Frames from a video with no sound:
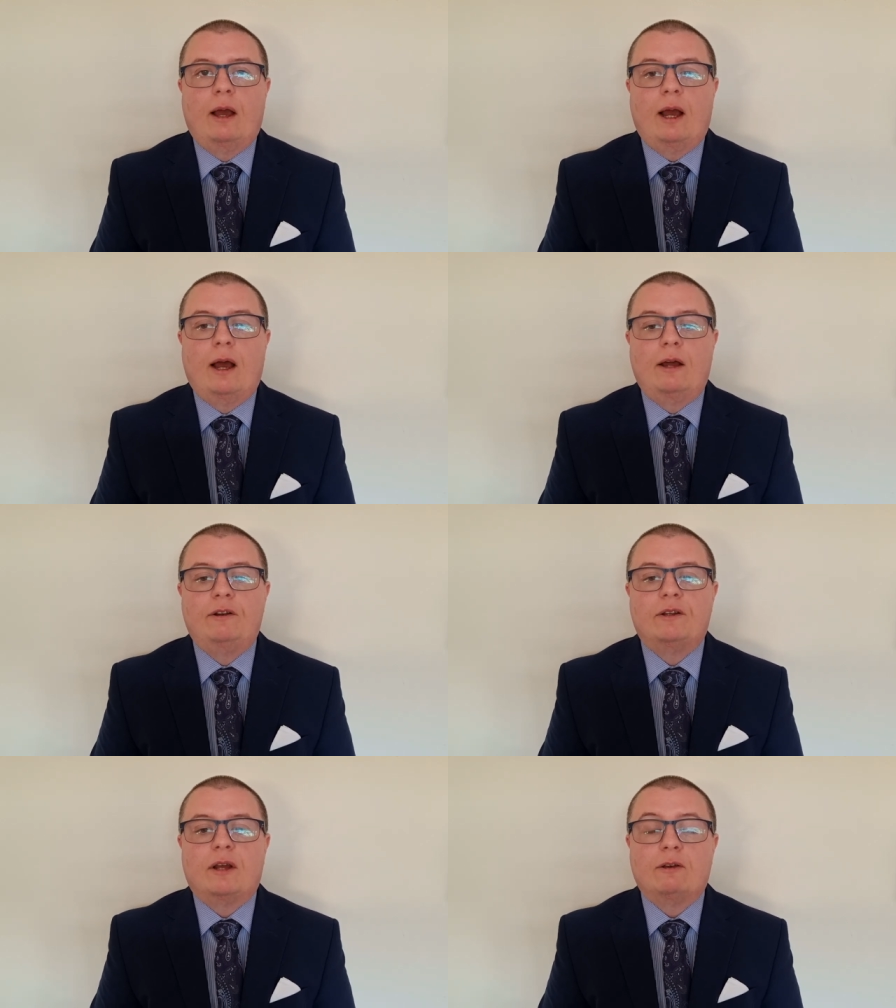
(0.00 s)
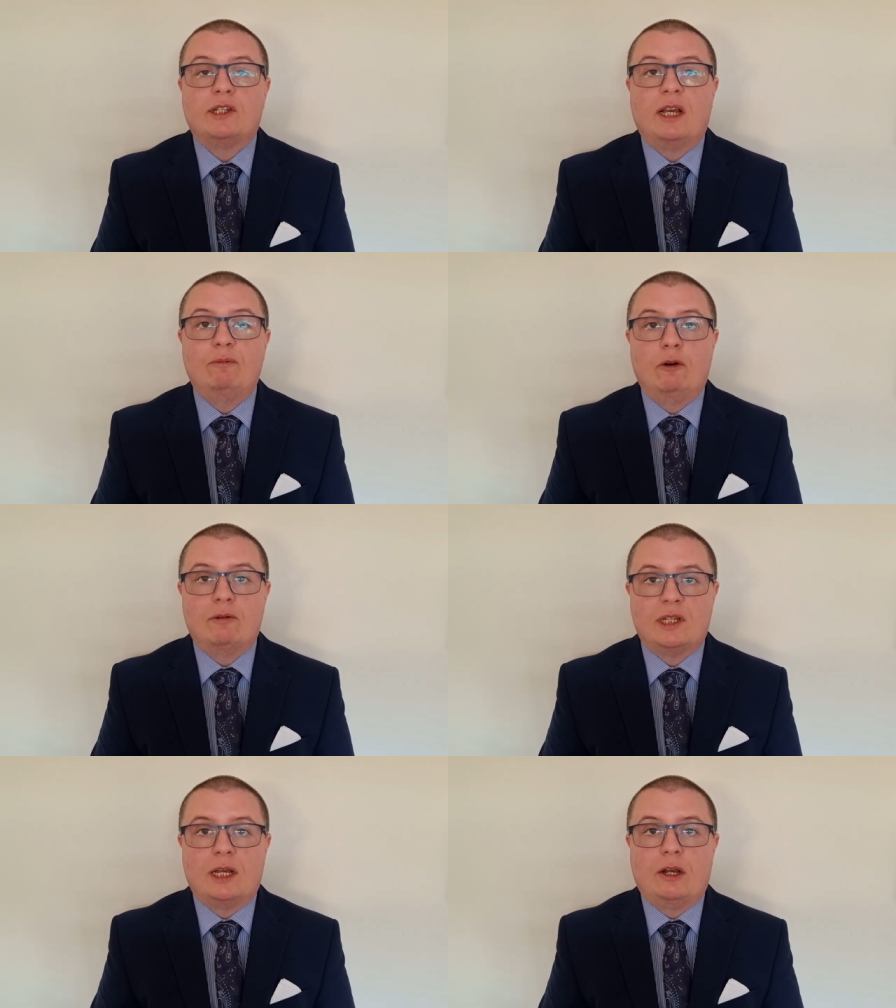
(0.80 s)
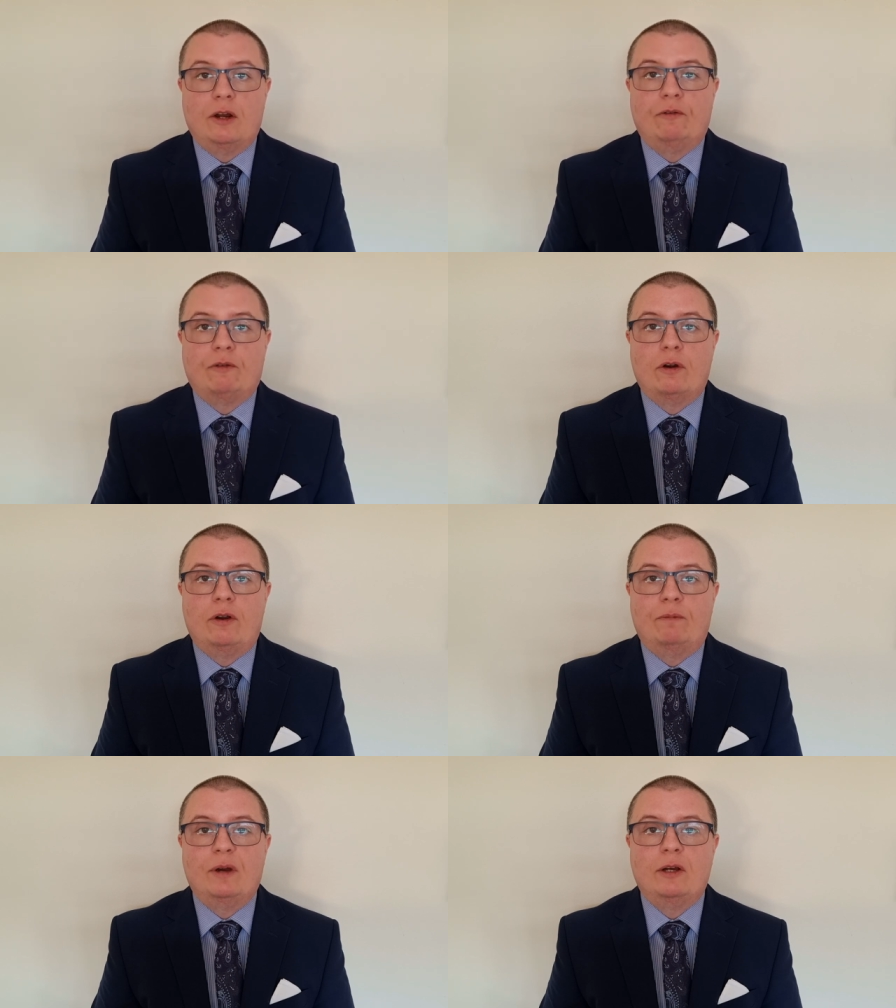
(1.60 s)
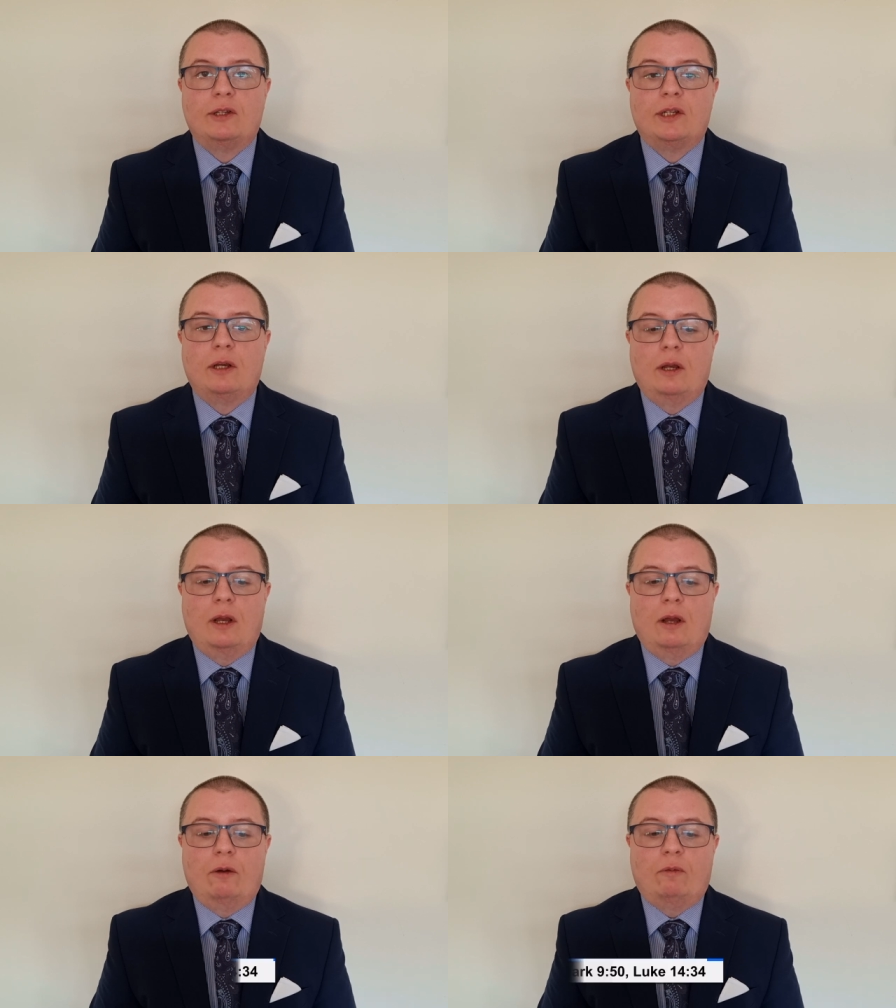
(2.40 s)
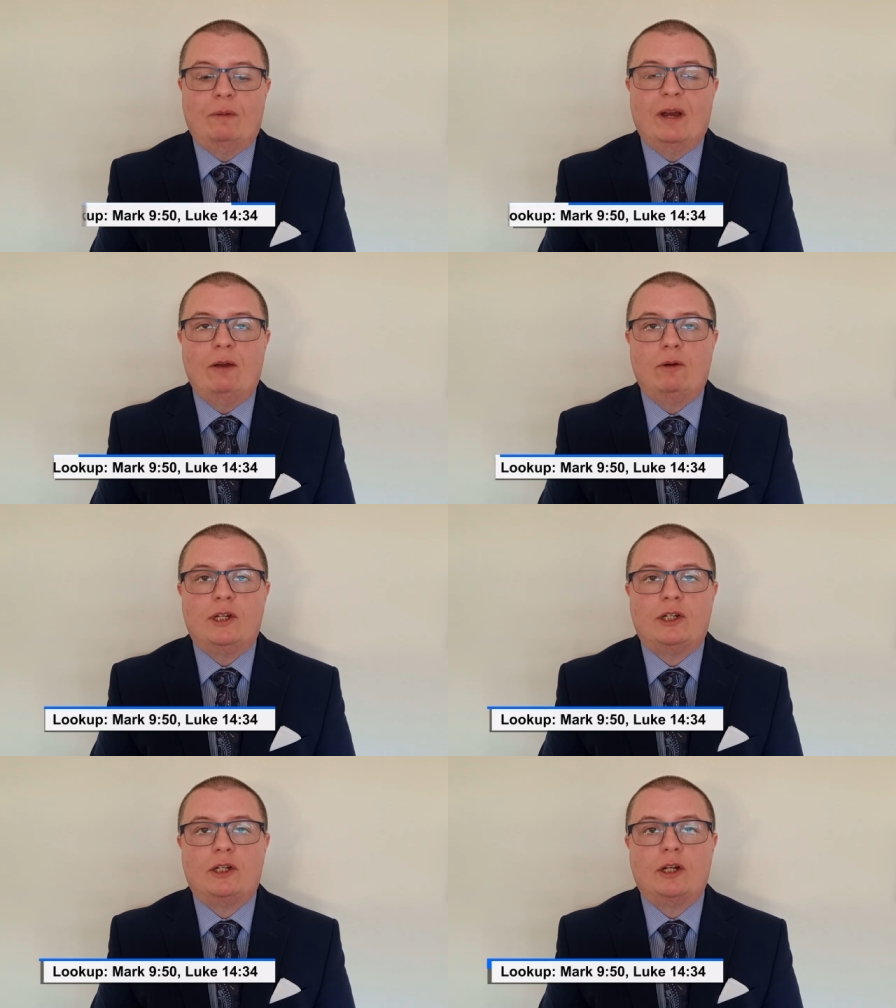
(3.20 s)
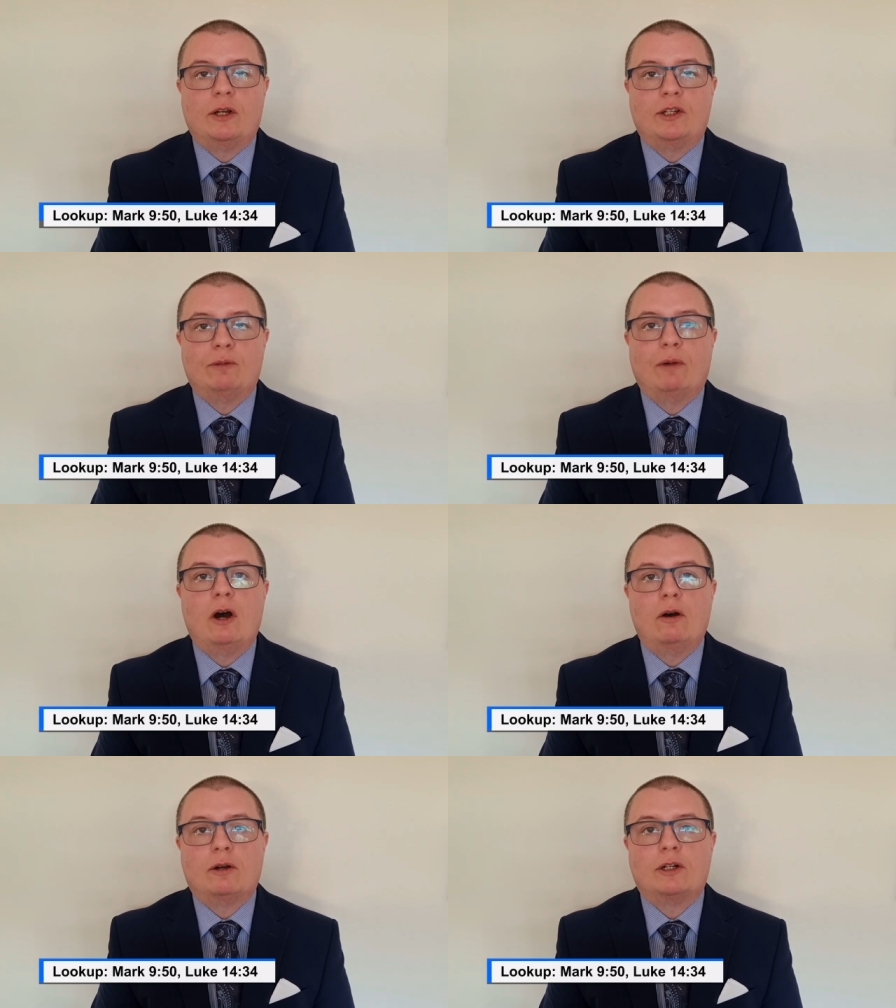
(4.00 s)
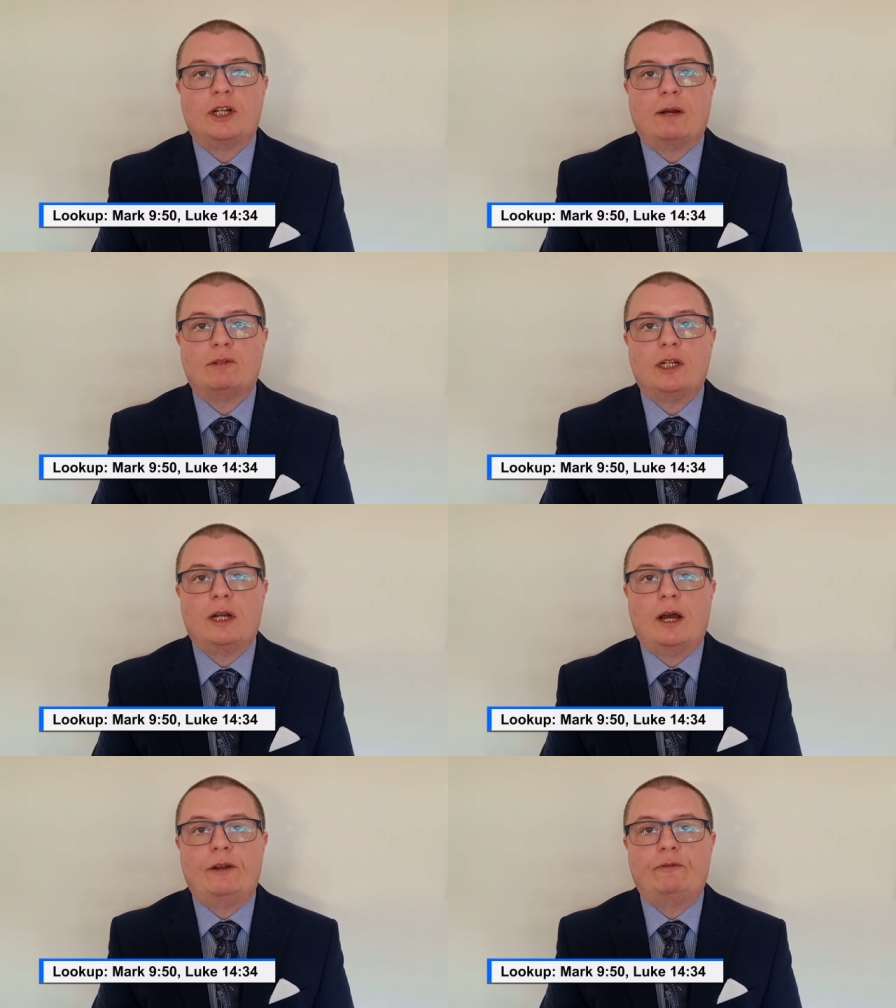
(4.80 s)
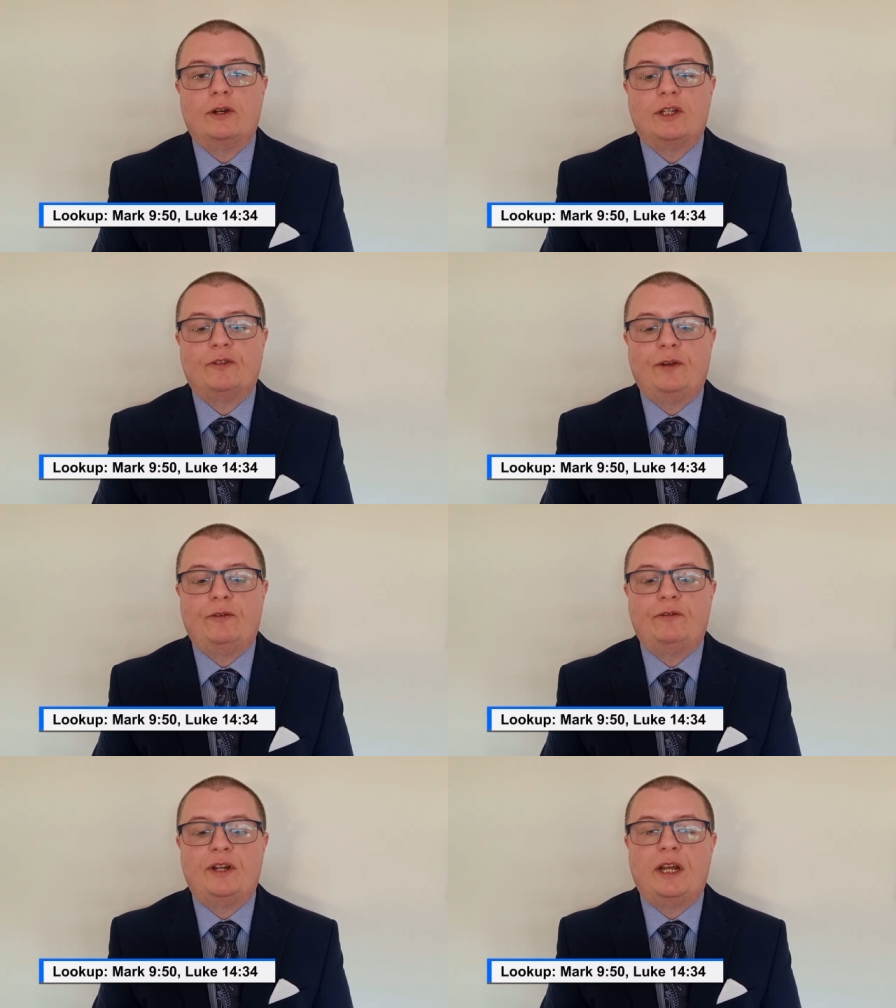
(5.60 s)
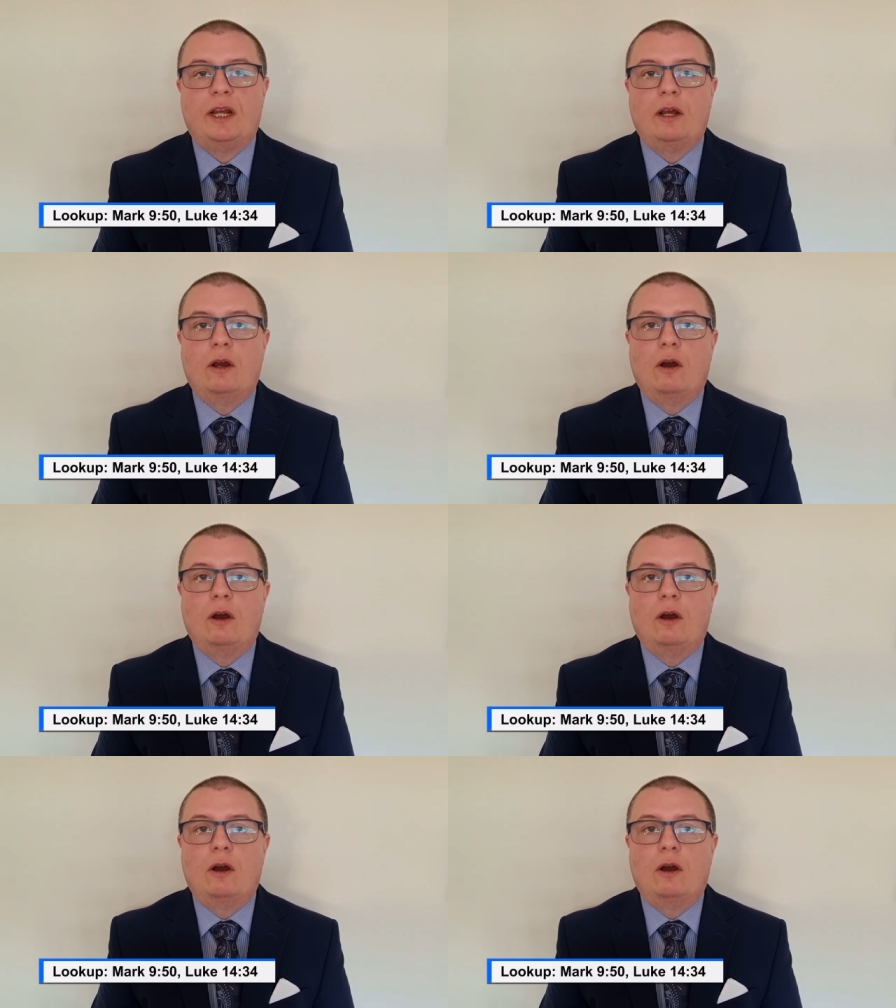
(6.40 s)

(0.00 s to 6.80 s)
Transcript: And I'll say more as I go through, but we may wish to turn to Mark chapter 9, verse 50,